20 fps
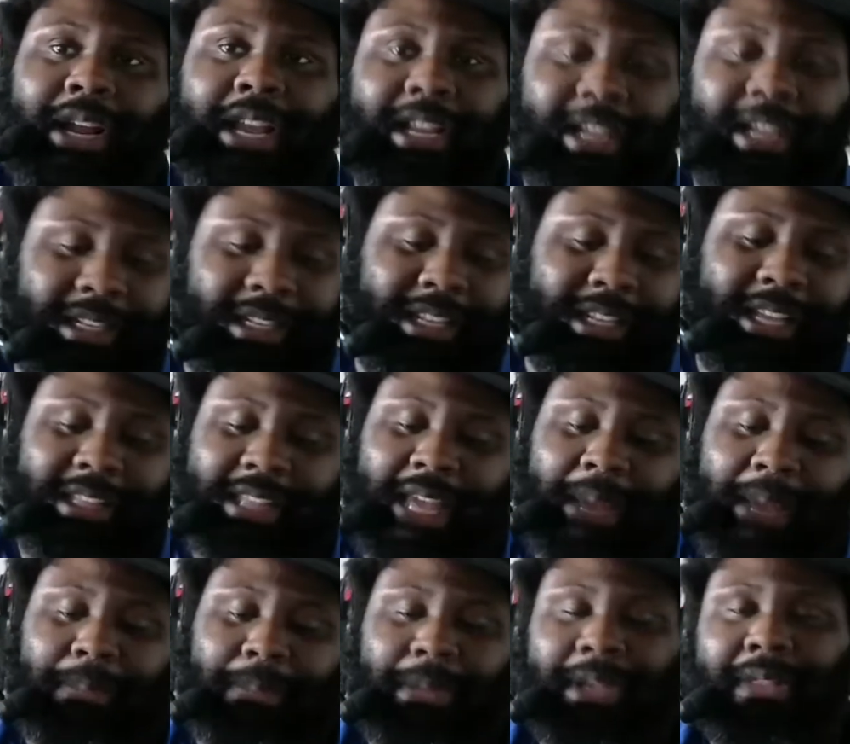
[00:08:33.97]
and then let
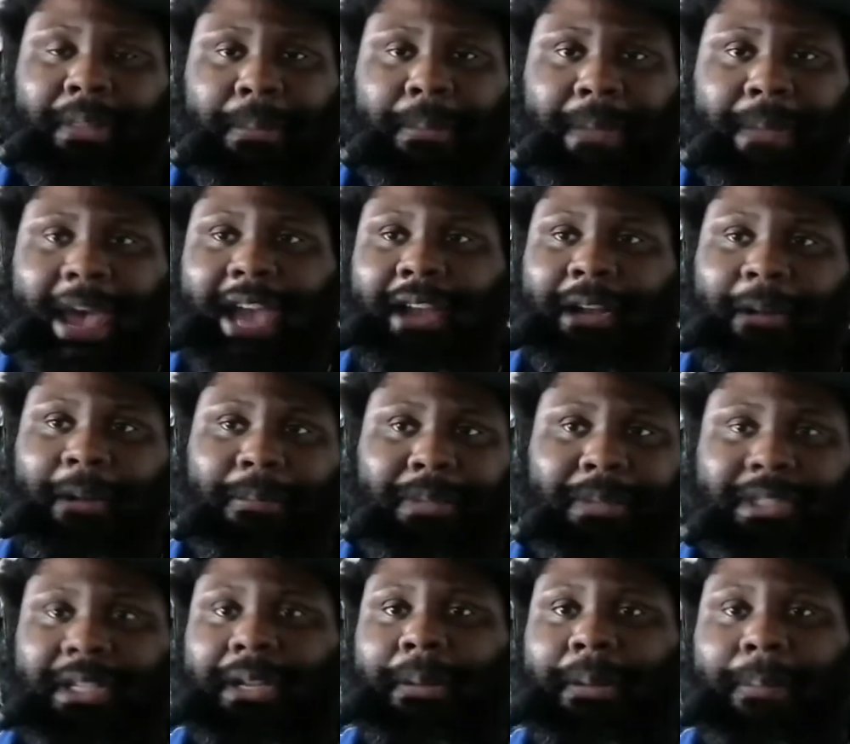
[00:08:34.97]
that be the backup
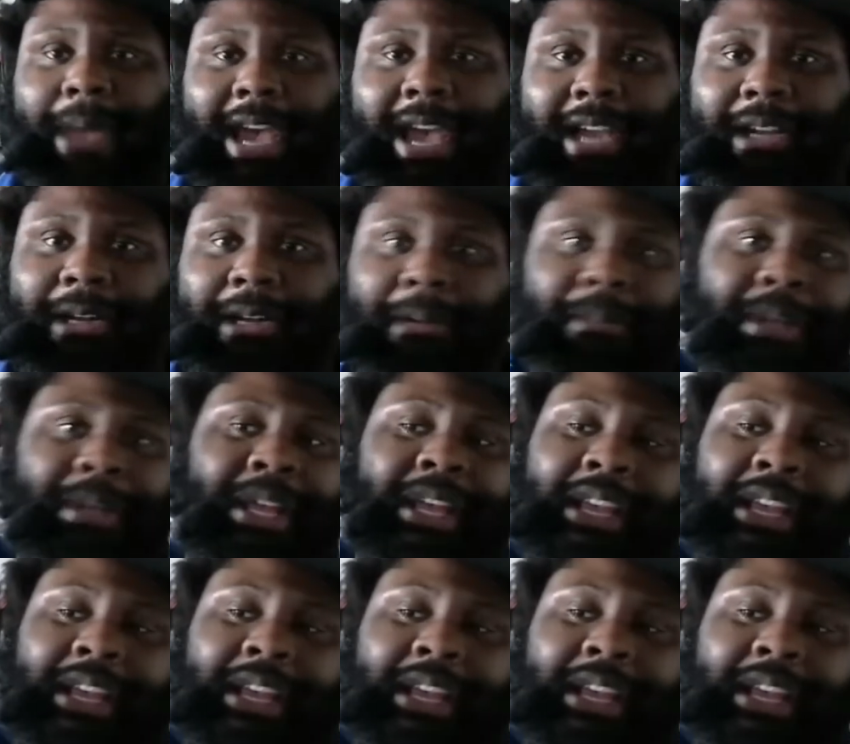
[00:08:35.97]
of the backup.